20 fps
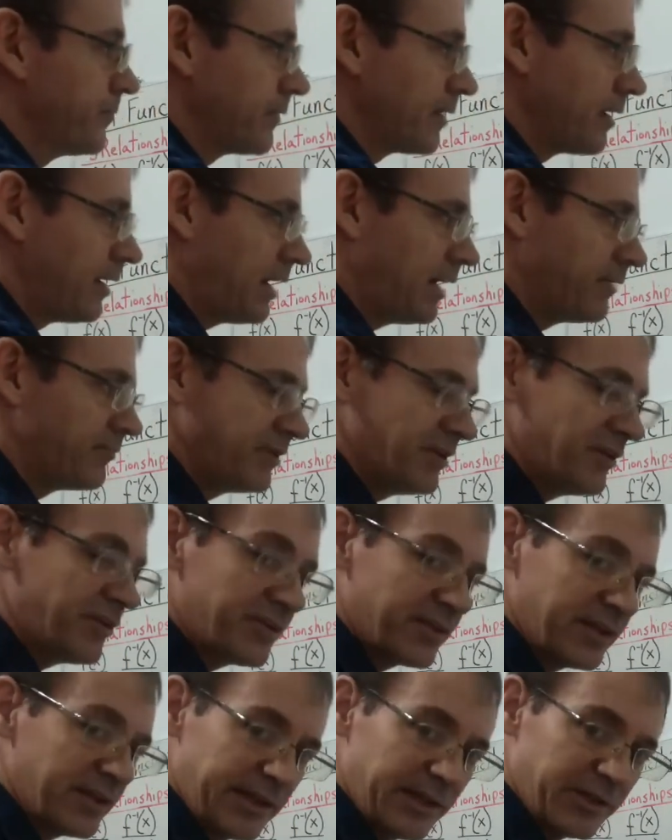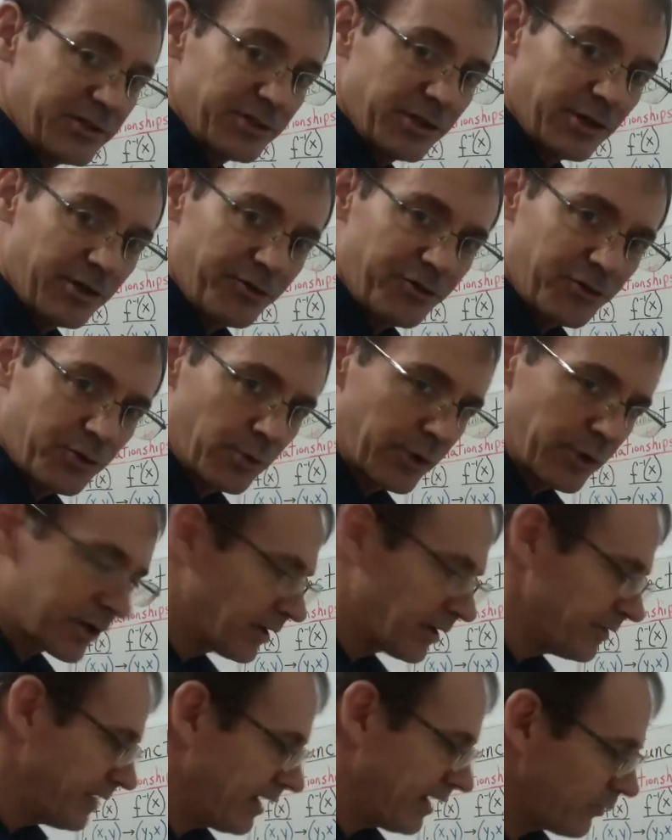obviously, it should also work
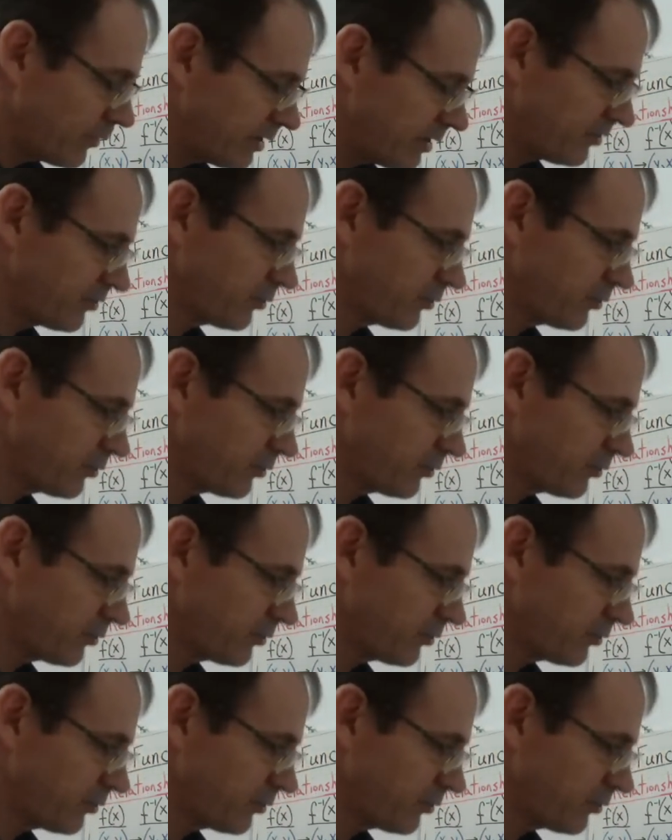on that one as